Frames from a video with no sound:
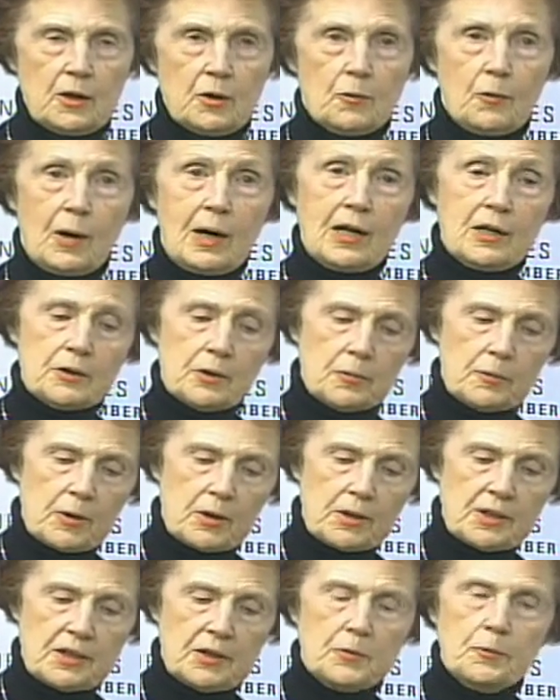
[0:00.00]
Walter
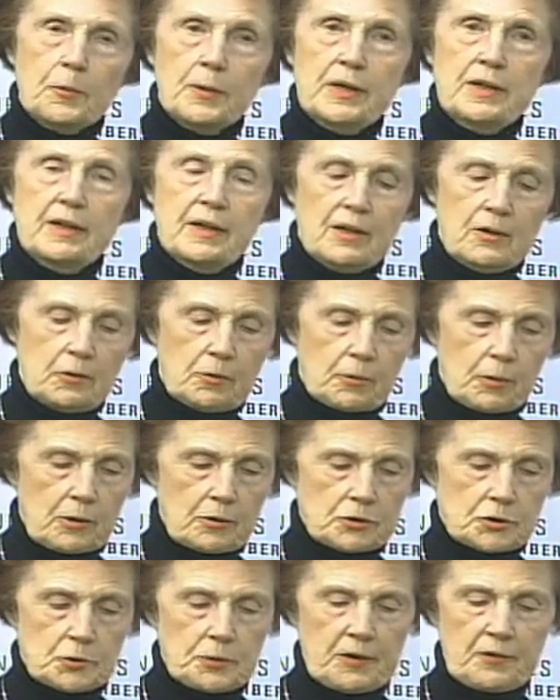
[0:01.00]
worked in retail
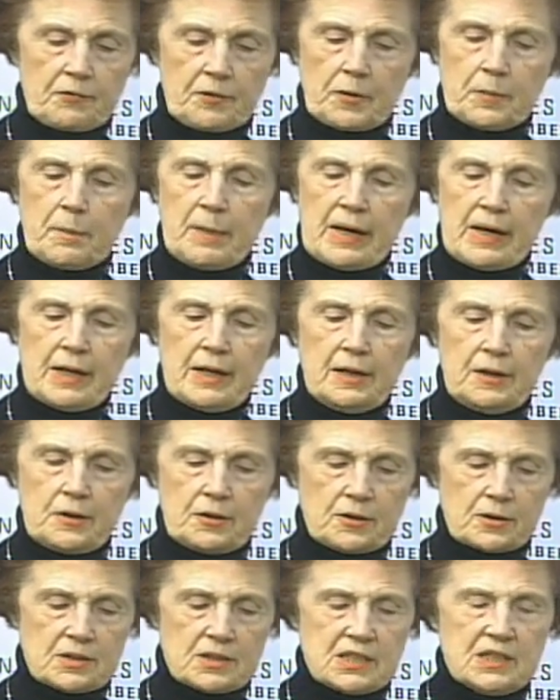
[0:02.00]
grocery for many
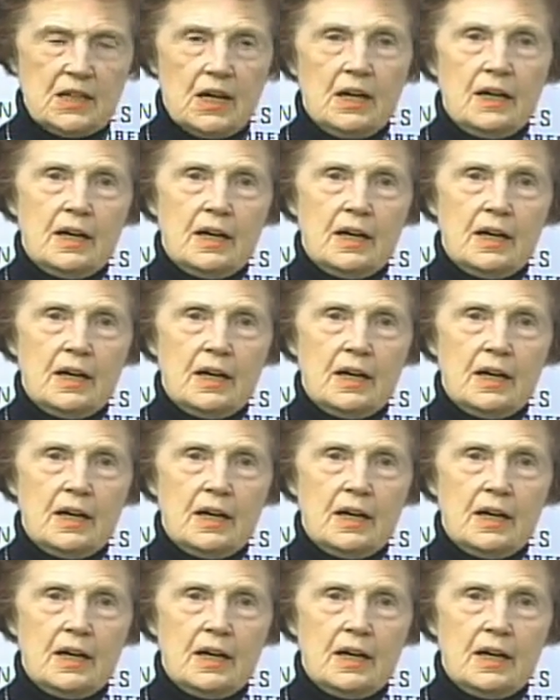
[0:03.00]
years,